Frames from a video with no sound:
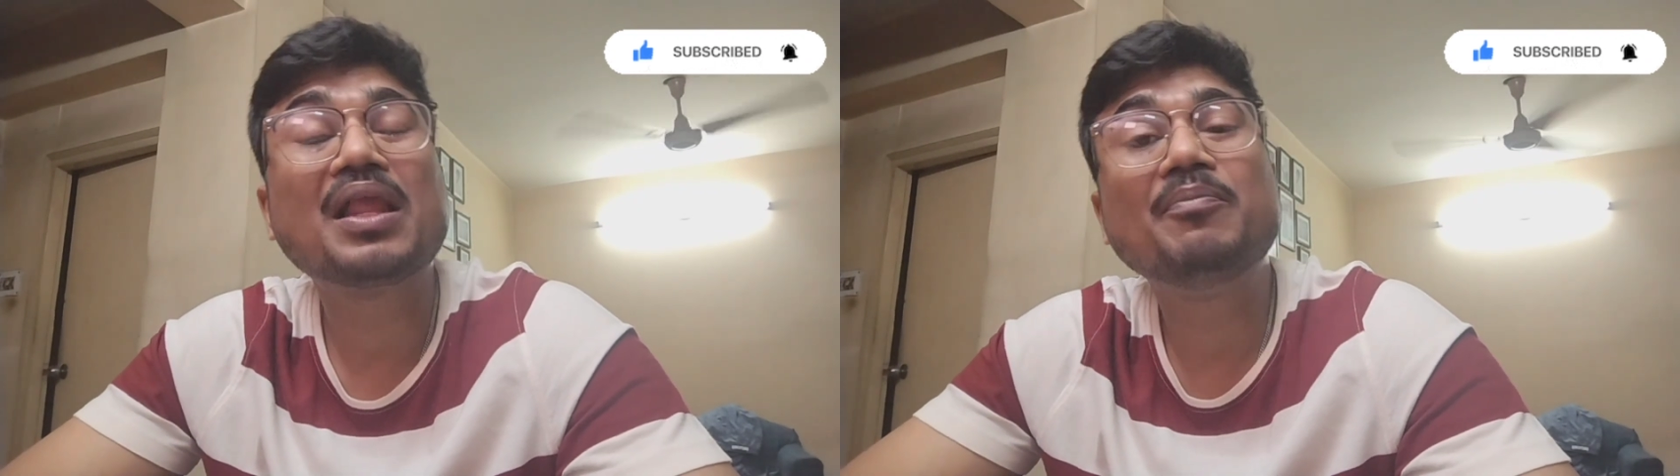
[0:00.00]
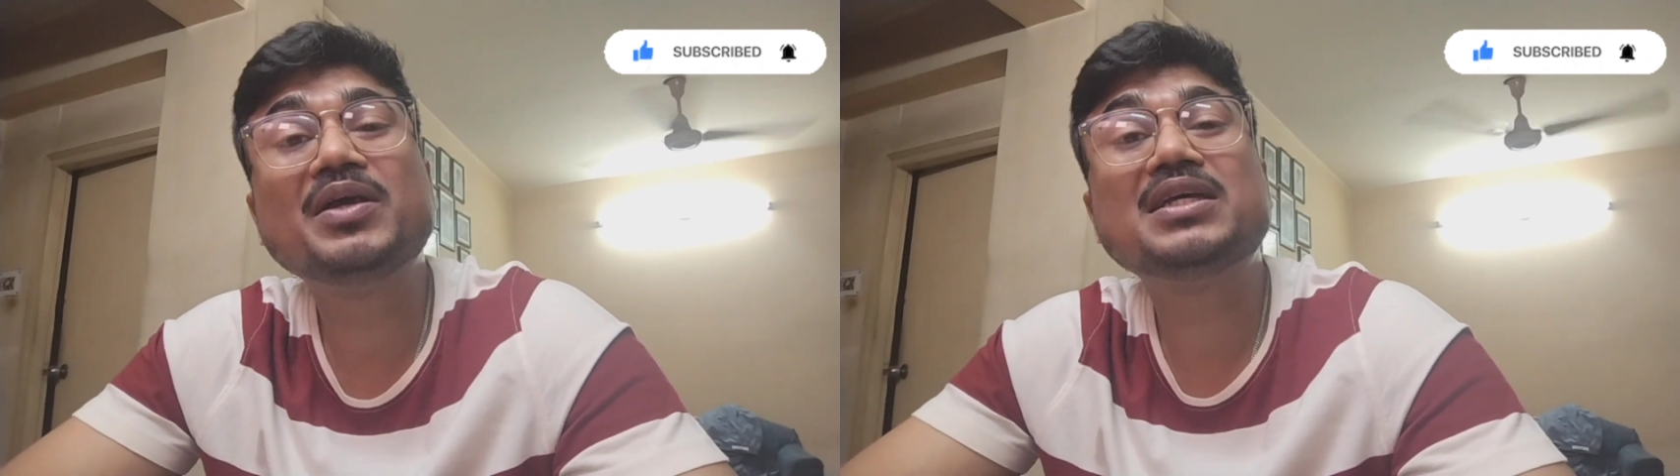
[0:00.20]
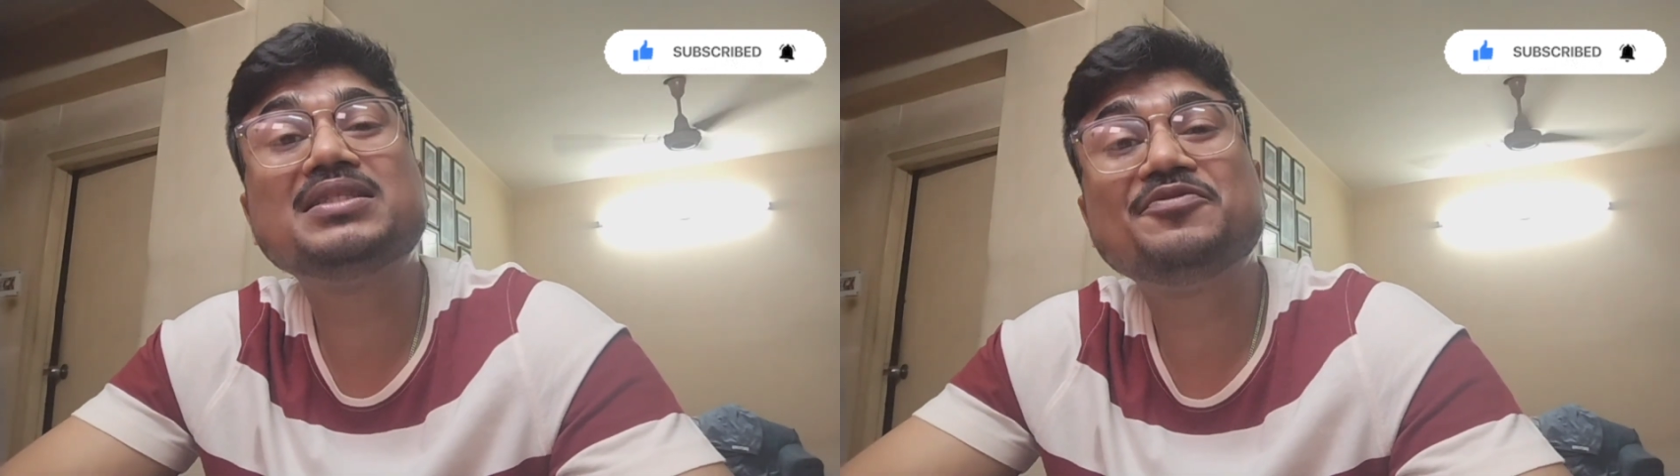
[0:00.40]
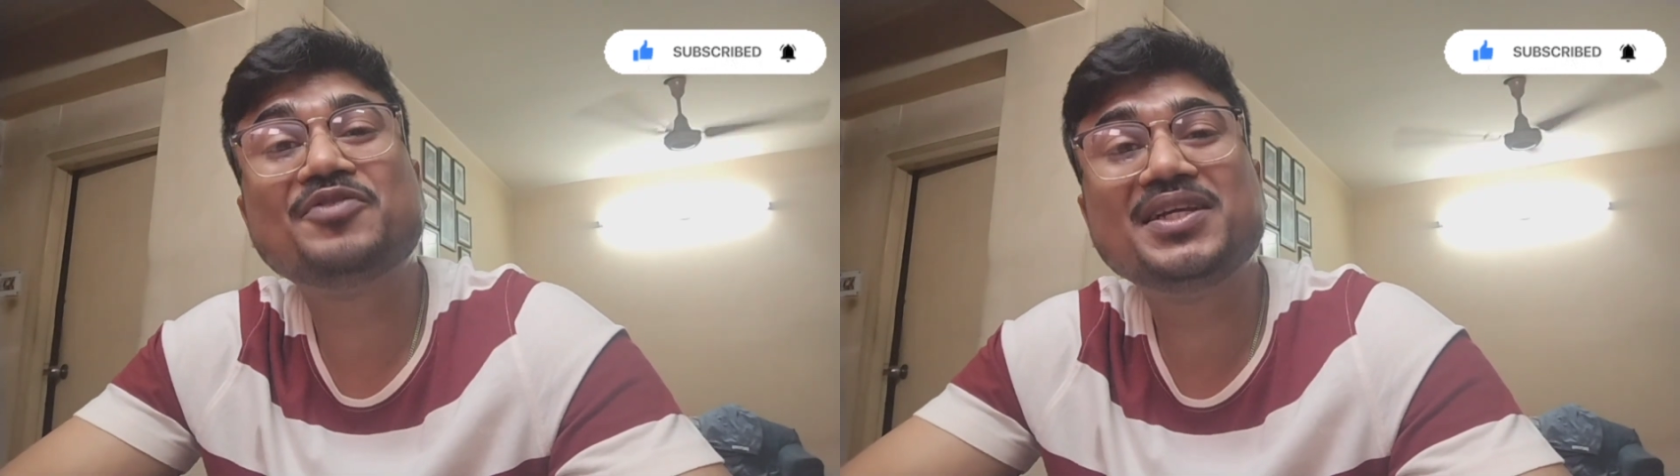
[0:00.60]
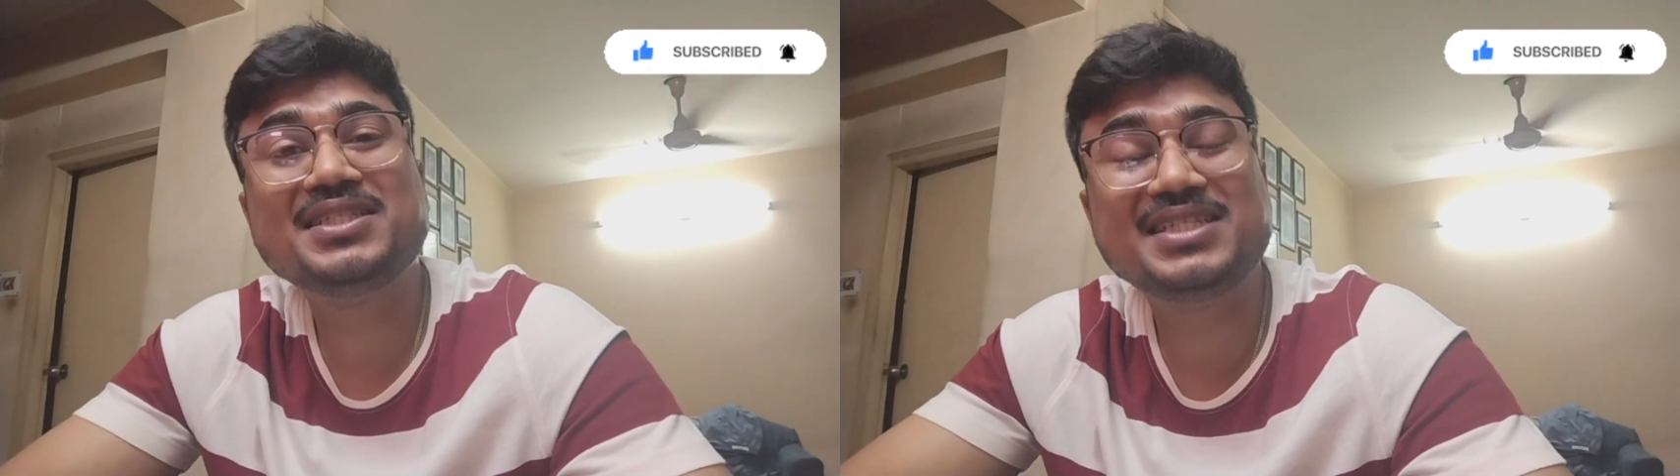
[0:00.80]
Because if
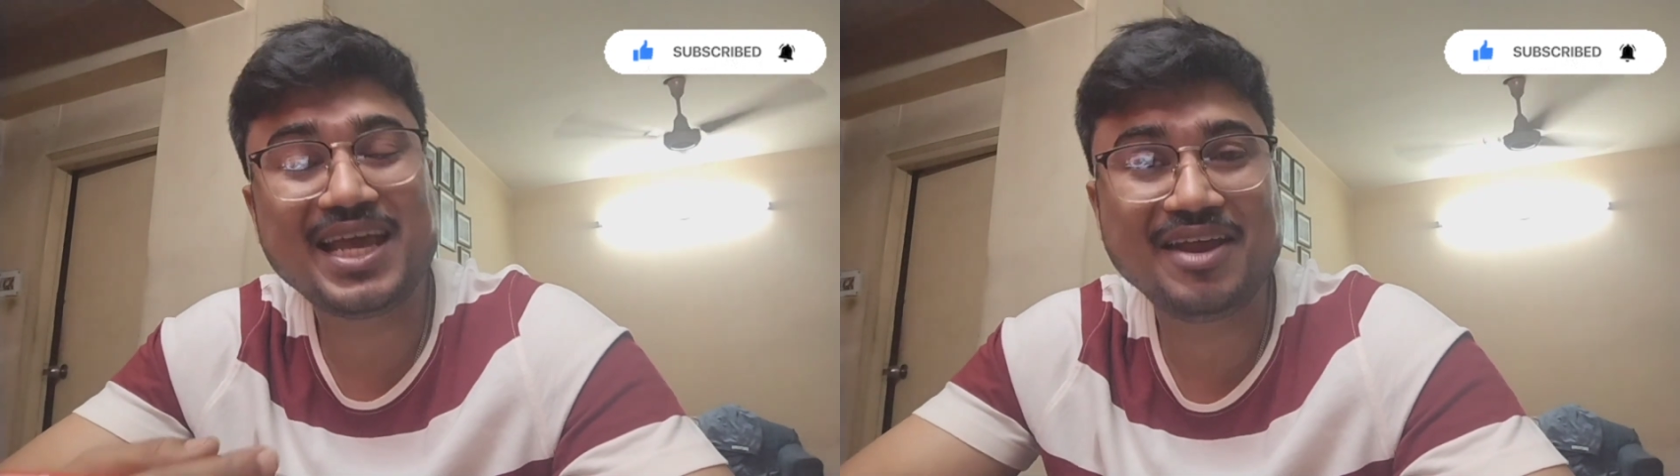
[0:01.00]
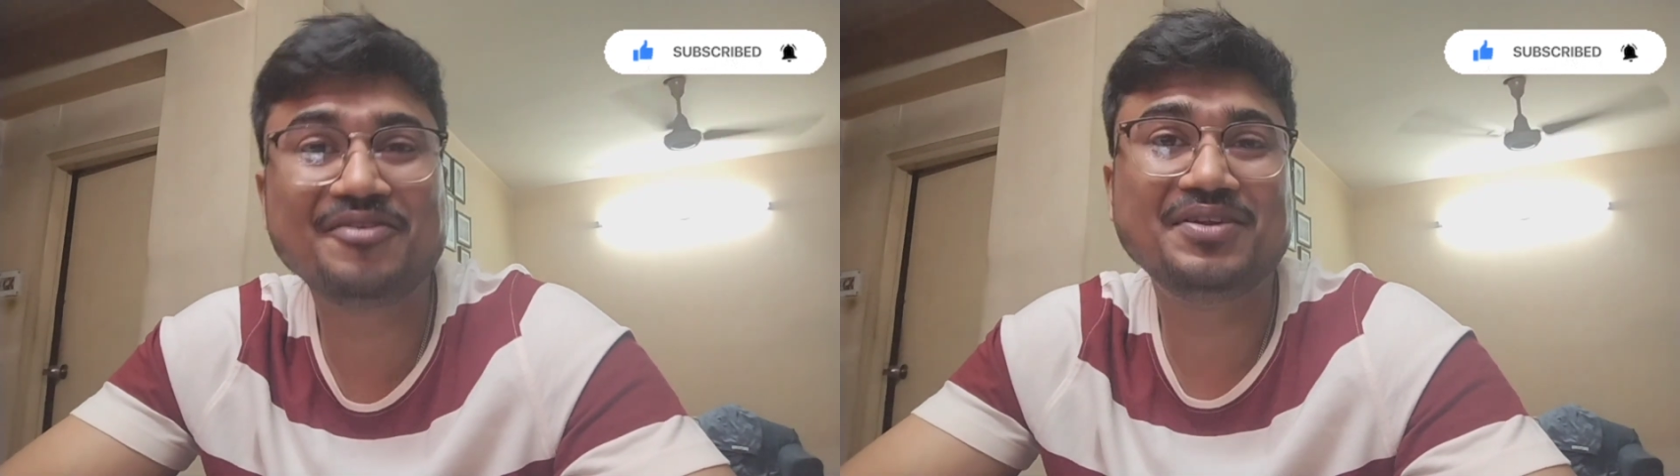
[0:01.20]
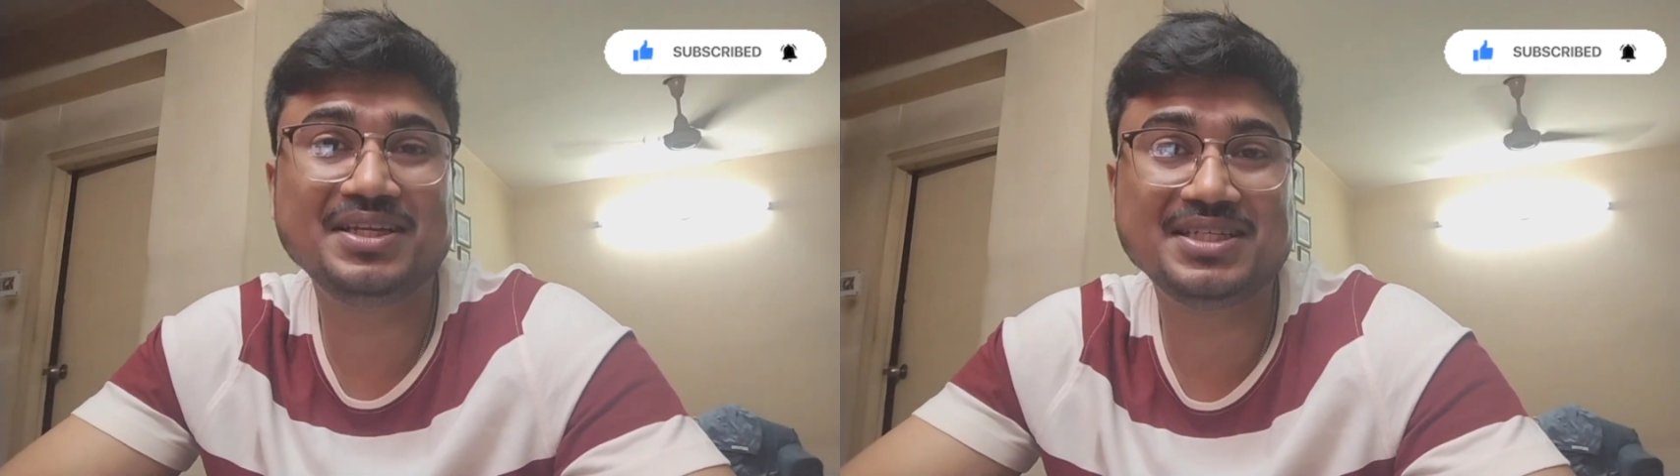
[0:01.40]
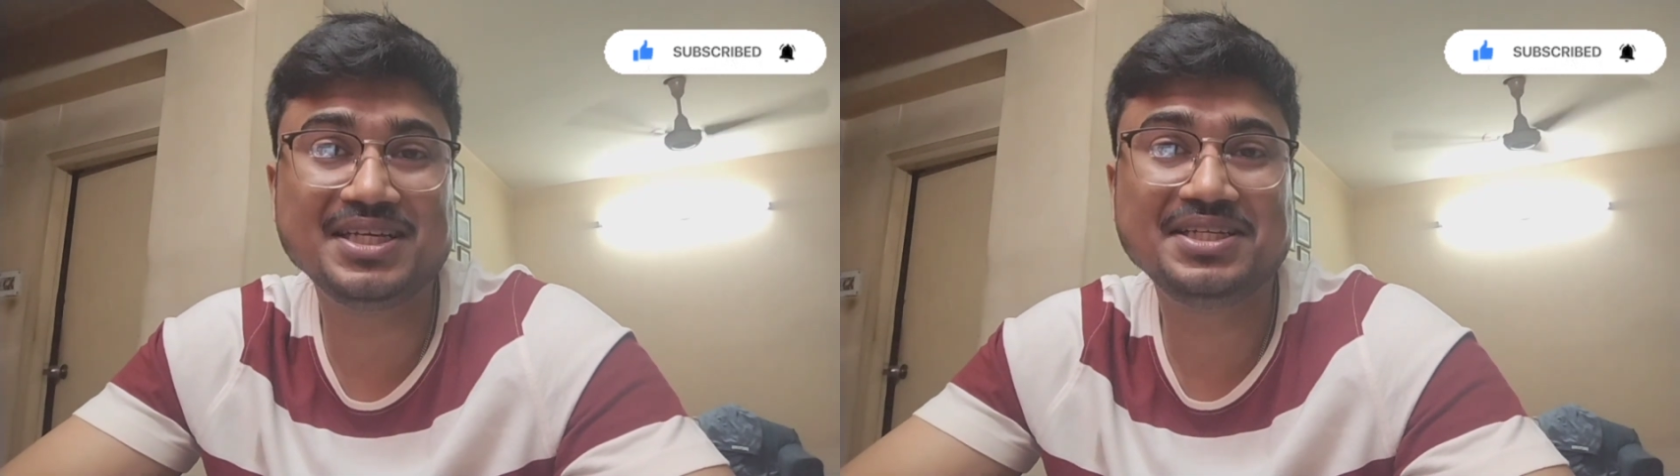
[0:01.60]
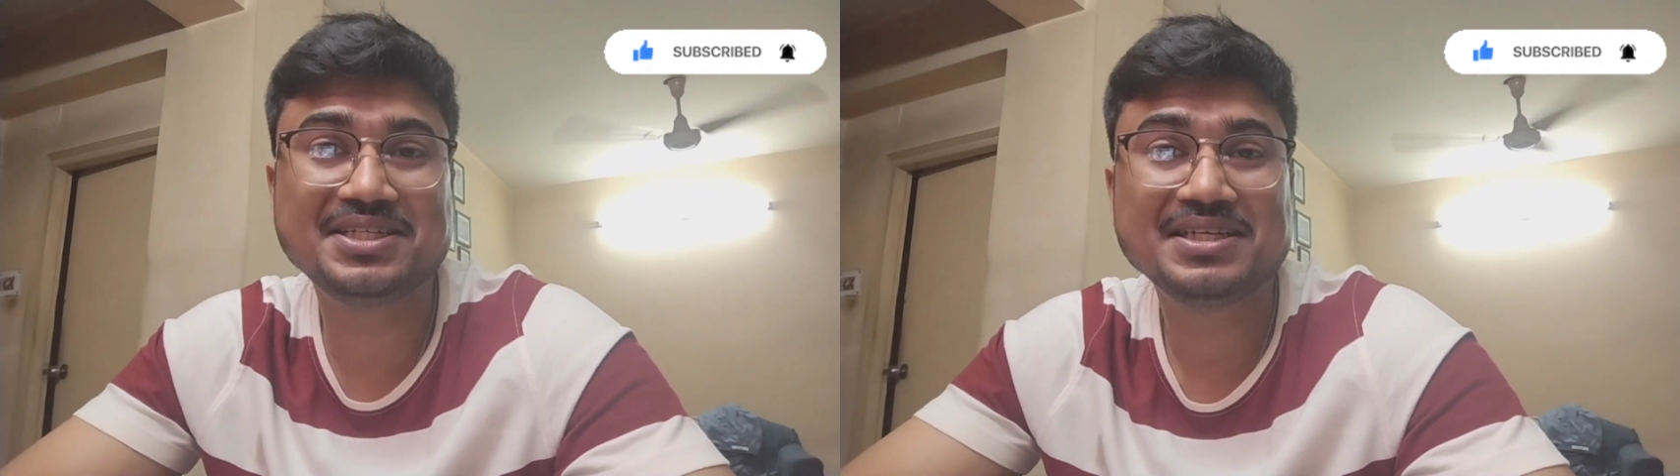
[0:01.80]
I dare read
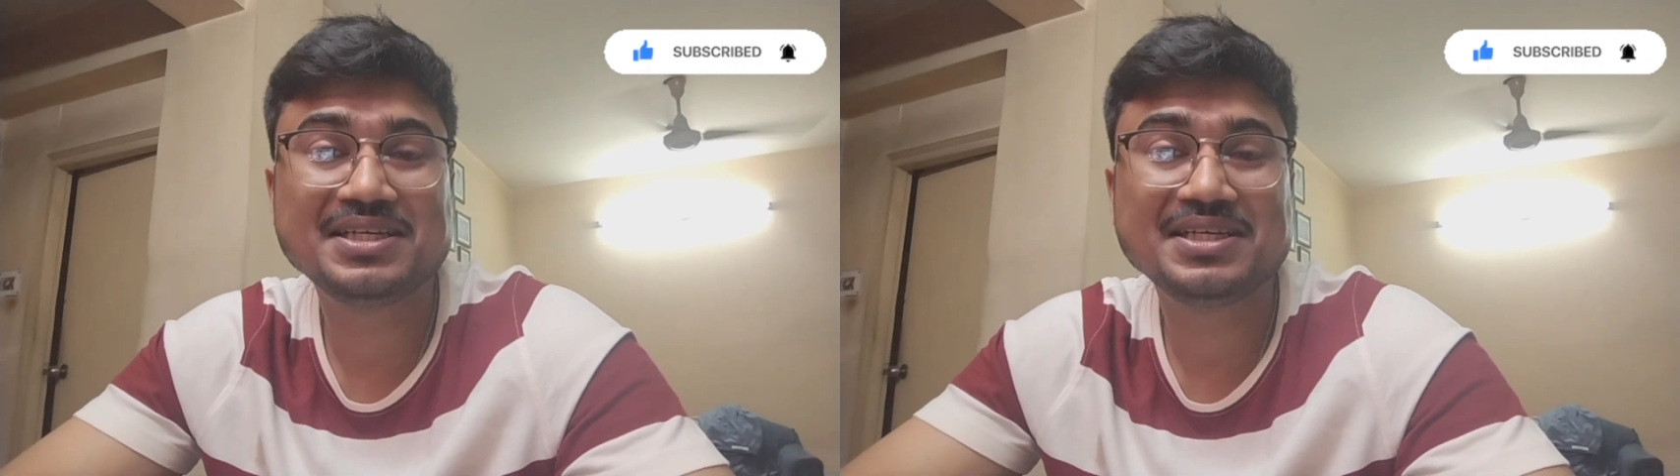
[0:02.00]
it,